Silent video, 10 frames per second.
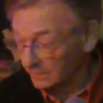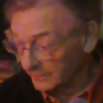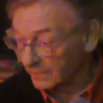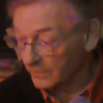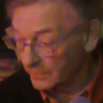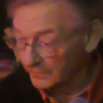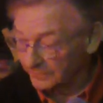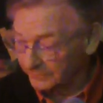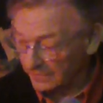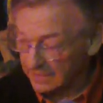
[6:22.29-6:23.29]
they're the real
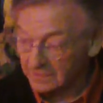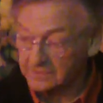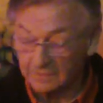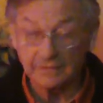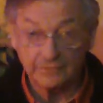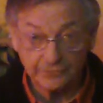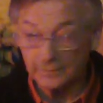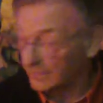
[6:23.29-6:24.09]
things, they're from the